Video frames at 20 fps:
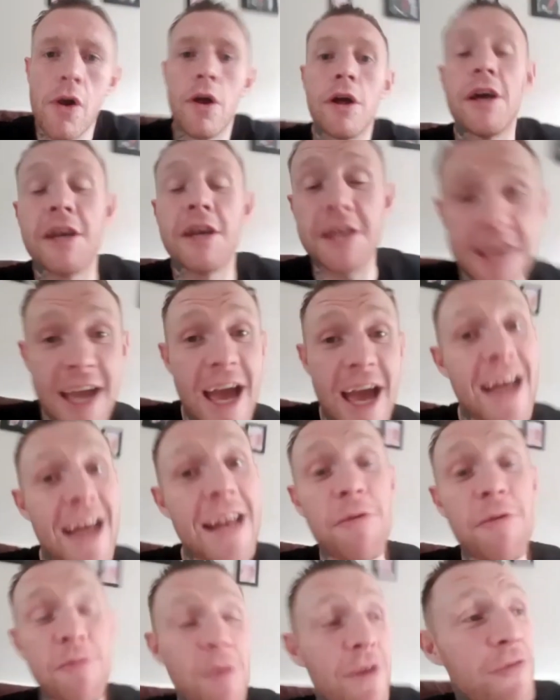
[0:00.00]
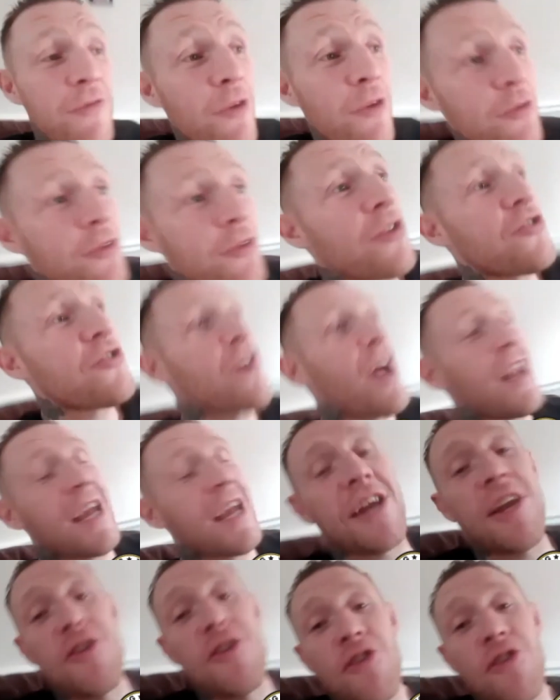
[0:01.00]
Yeah, that was my first under Sonic.
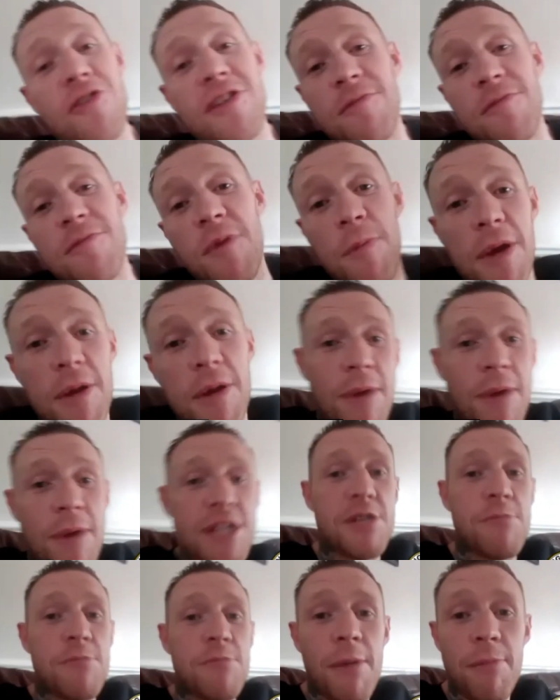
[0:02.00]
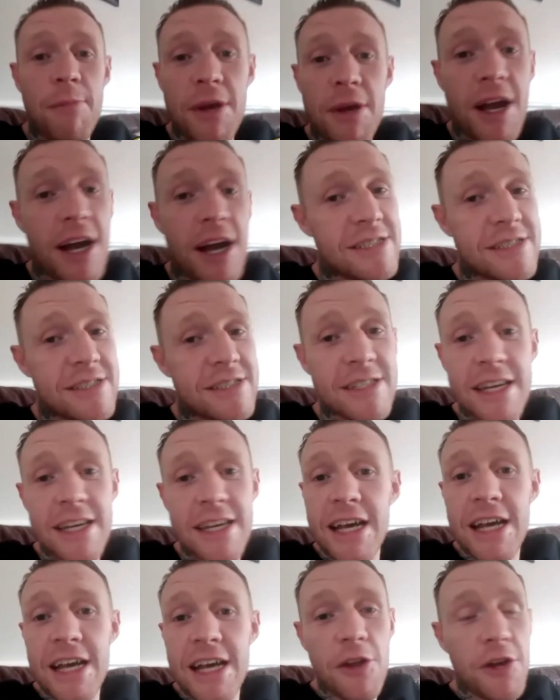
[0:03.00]
Can I just give him a big mention, man? Because,
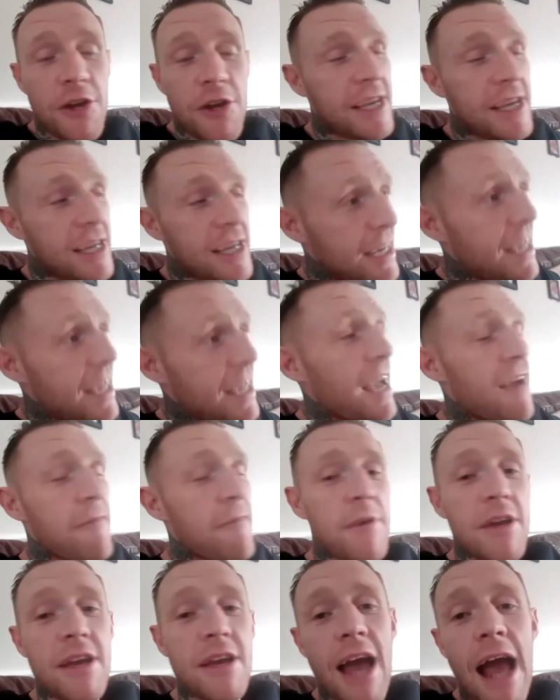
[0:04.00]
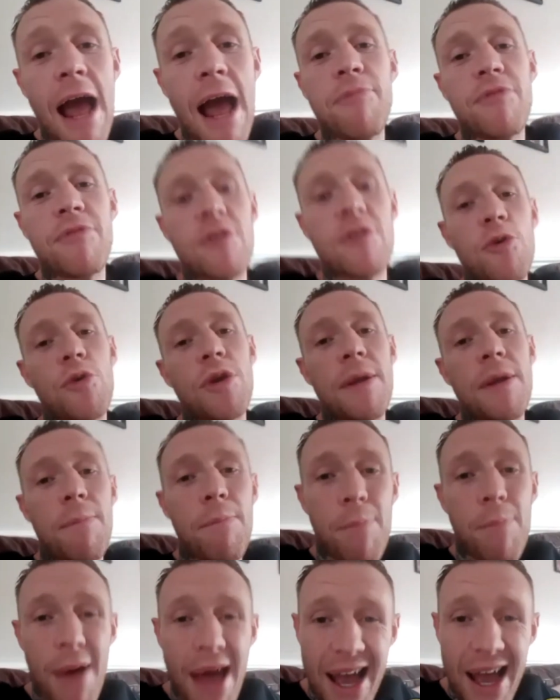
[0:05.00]
like, he gave me
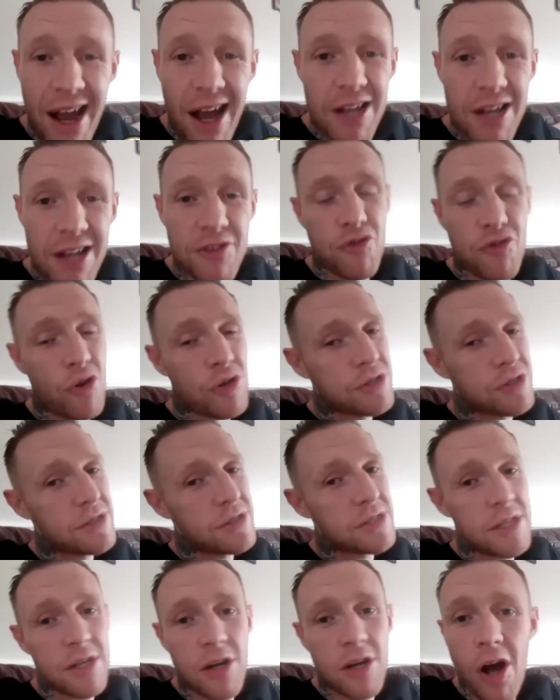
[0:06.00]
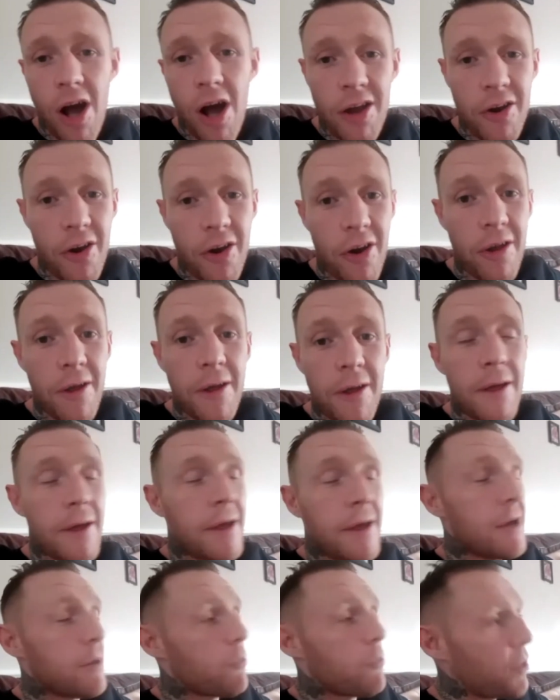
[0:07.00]
absolutely bang on instructions in the corner.
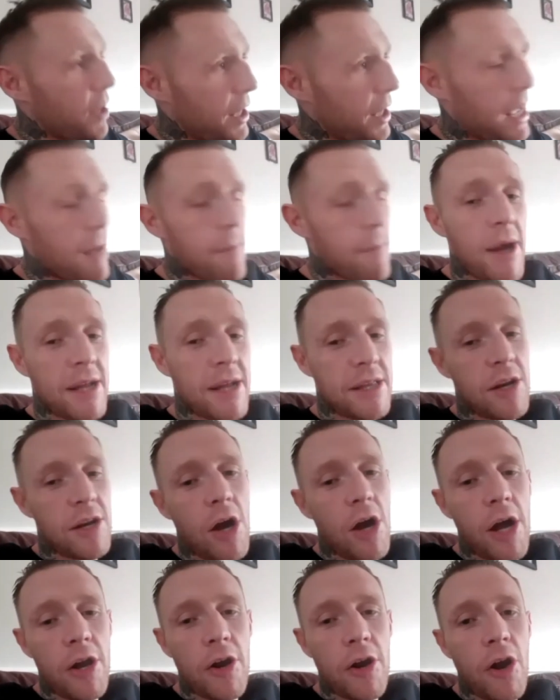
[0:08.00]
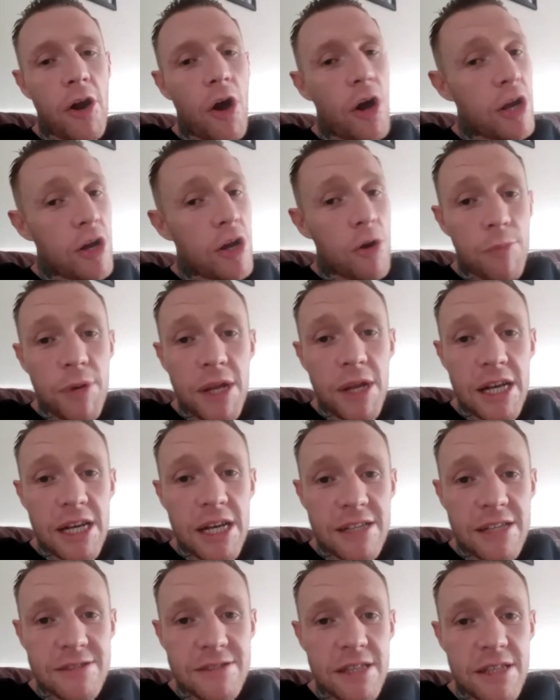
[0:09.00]
When I came back to the corner, I completely
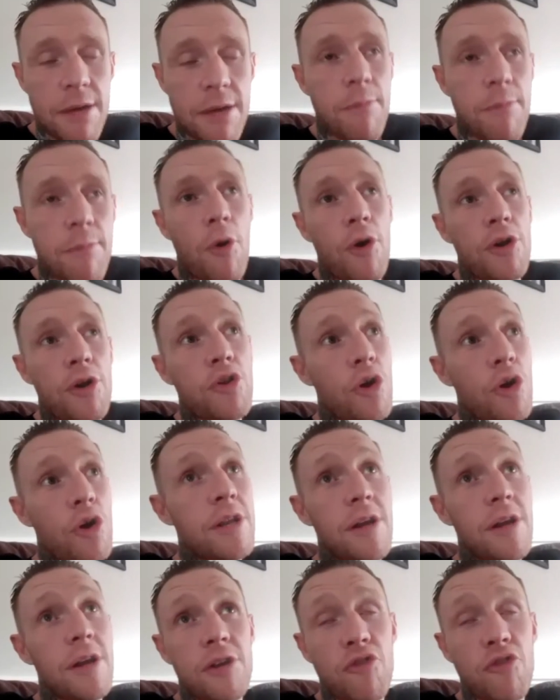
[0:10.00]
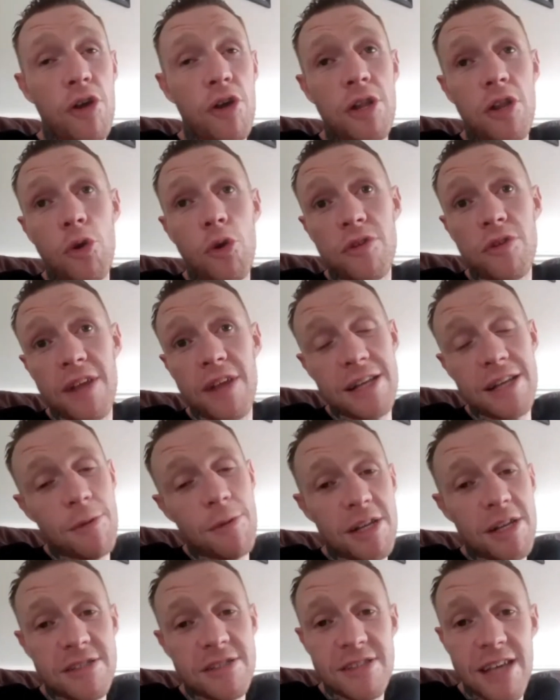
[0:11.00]
listened to him. I tried to do exactly
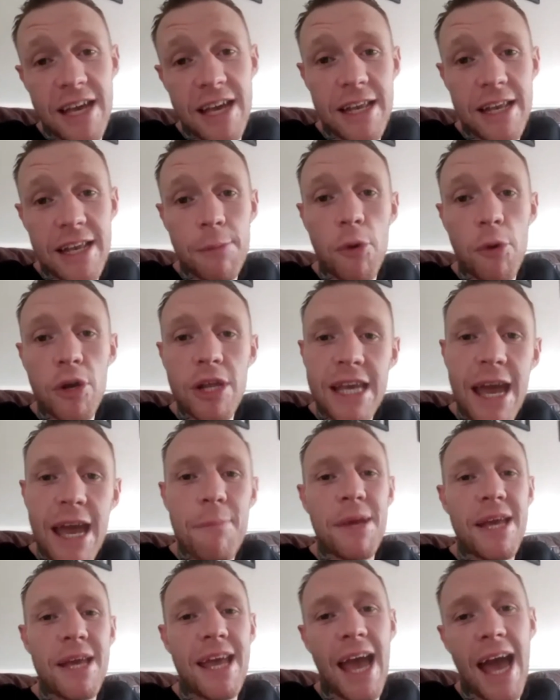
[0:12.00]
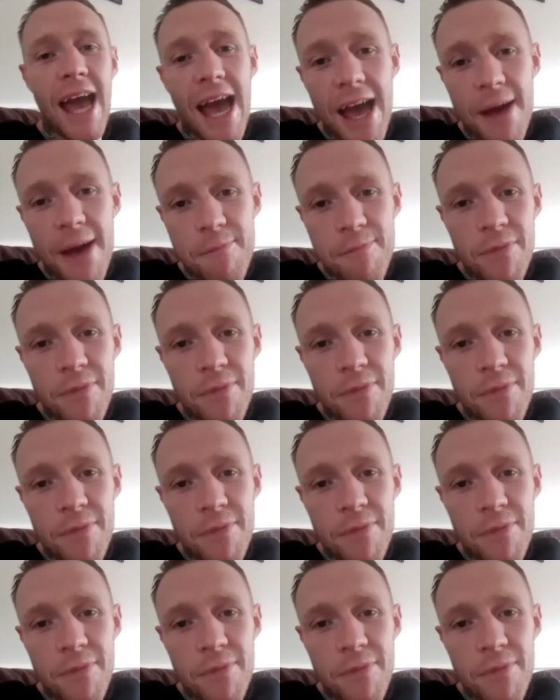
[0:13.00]
what he said, but he kept me calm.